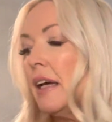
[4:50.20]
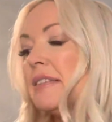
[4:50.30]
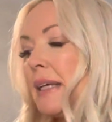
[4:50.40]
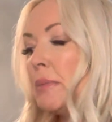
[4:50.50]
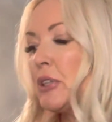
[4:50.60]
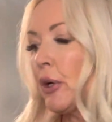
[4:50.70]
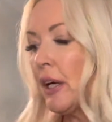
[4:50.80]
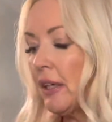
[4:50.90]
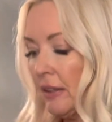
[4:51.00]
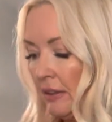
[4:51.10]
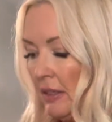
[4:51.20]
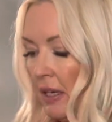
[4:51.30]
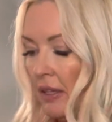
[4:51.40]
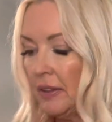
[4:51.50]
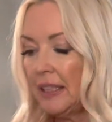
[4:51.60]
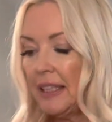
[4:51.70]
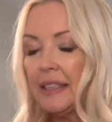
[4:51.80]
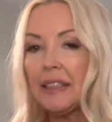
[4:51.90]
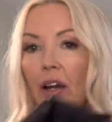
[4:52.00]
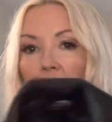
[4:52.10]
of some sort.
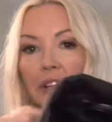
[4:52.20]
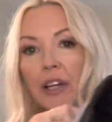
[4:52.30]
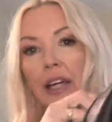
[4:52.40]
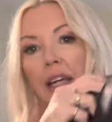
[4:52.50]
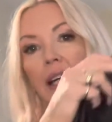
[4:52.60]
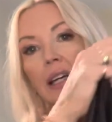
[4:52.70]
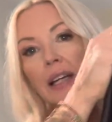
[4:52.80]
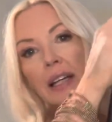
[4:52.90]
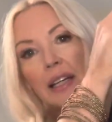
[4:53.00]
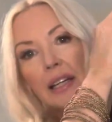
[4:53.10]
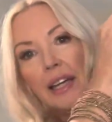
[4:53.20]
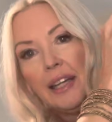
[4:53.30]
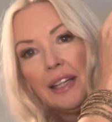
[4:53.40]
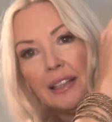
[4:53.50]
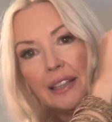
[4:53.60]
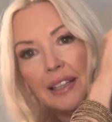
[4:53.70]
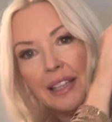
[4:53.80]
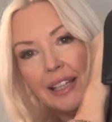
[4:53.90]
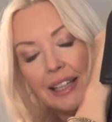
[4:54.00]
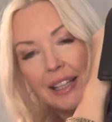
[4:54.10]
These are very in
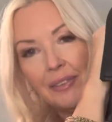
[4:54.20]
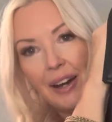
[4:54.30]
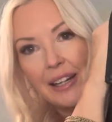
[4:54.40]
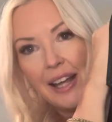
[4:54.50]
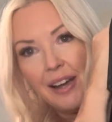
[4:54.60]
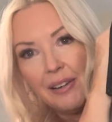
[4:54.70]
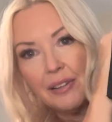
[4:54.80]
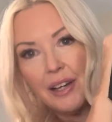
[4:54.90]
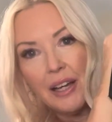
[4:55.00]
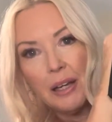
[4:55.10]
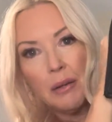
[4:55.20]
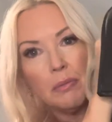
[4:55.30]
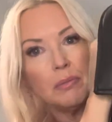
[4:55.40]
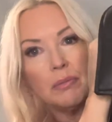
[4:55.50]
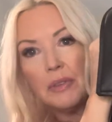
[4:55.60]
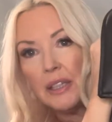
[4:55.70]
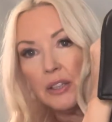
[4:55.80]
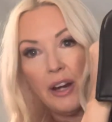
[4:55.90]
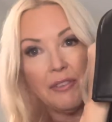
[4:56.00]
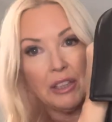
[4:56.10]
Italy right now.
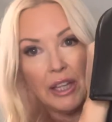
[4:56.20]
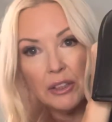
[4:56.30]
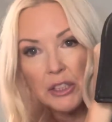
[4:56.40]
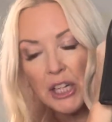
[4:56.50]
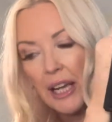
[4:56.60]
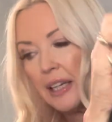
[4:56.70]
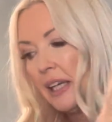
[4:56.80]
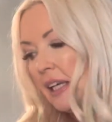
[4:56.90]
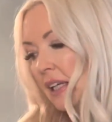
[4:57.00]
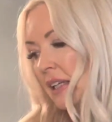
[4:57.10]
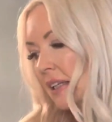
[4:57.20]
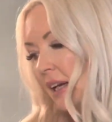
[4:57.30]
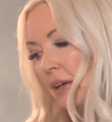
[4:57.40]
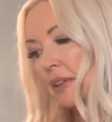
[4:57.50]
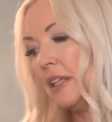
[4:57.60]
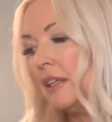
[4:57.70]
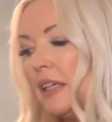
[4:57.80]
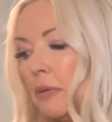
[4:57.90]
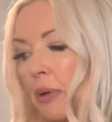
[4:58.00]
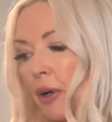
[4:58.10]
Either have a leather jacket. I don't think you
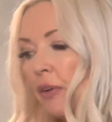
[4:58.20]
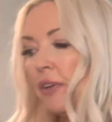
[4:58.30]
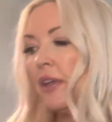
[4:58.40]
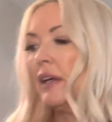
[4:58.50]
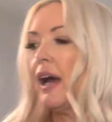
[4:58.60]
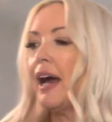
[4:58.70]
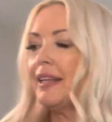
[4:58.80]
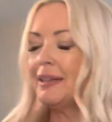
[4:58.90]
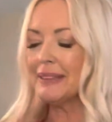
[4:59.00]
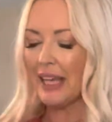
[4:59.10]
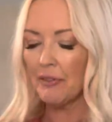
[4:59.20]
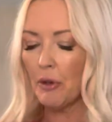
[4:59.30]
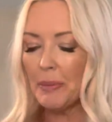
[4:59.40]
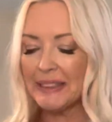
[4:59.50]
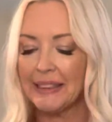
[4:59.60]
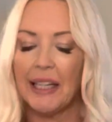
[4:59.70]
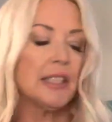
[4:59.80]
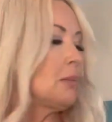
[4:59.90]
need both. it was kind of a mistake to